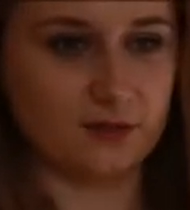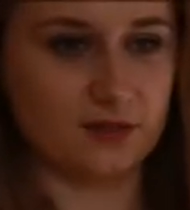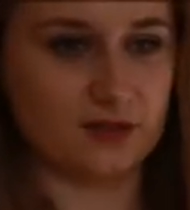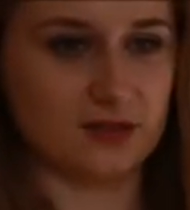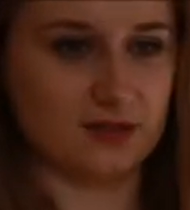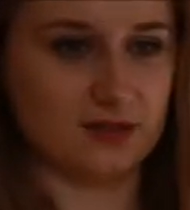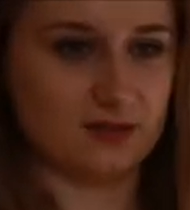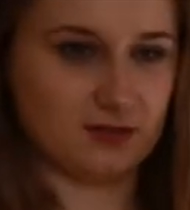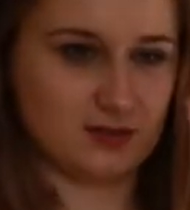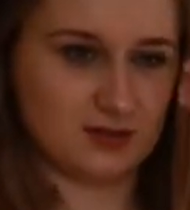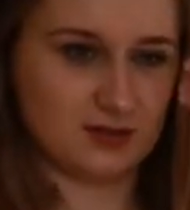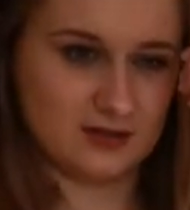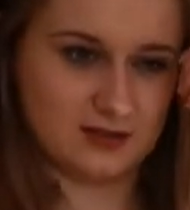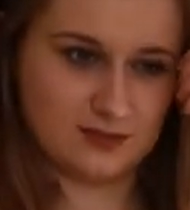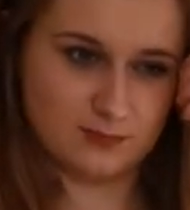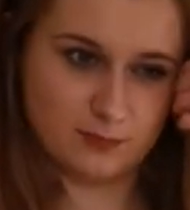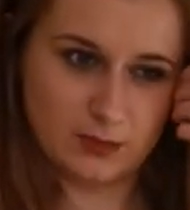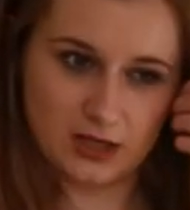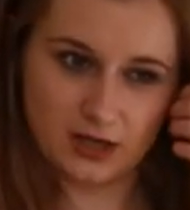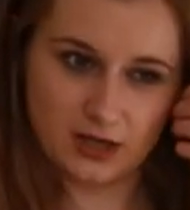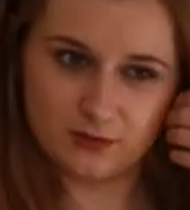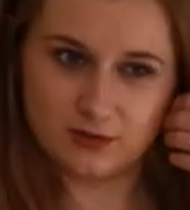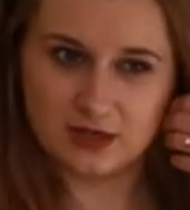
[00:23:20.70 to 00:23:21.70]
Obviously, it's because it's
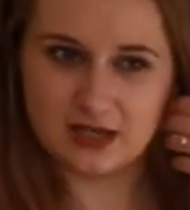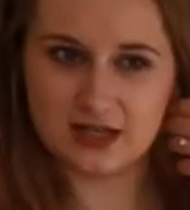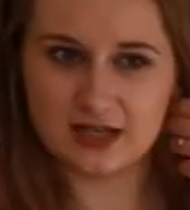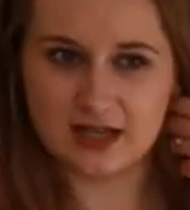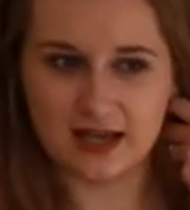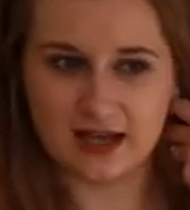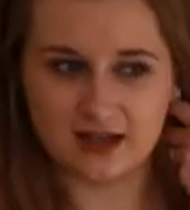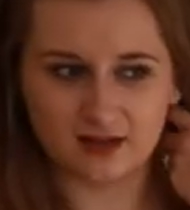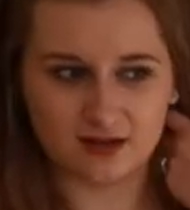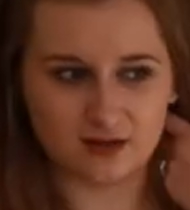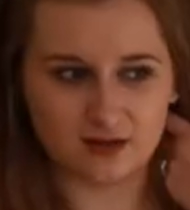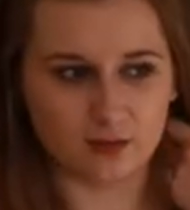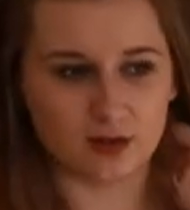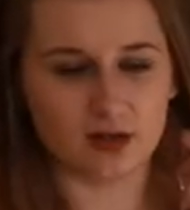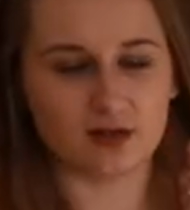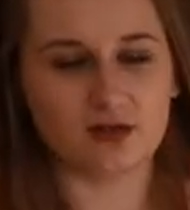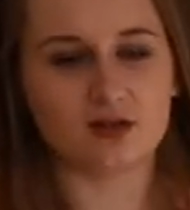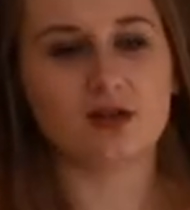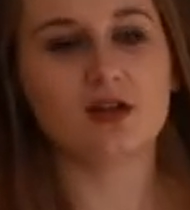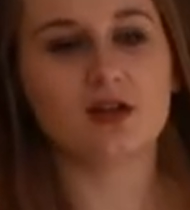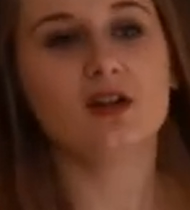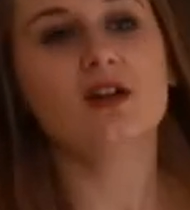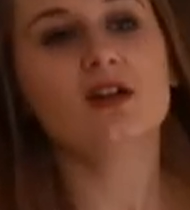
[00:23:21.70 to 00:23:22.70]
below knee length,
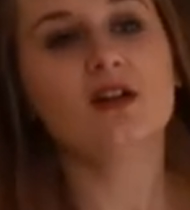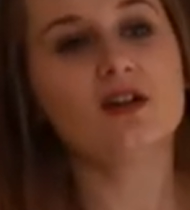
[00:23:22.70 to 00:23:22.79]
which